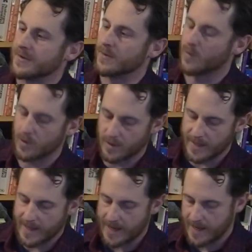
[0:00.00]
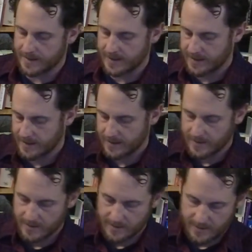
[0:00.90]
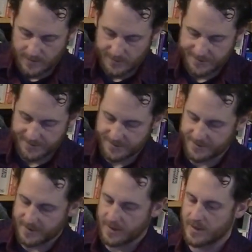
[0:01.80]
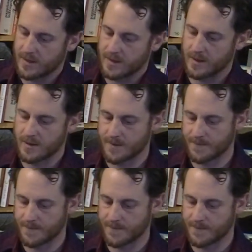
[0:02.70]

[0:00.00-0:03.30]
wool hat. This is a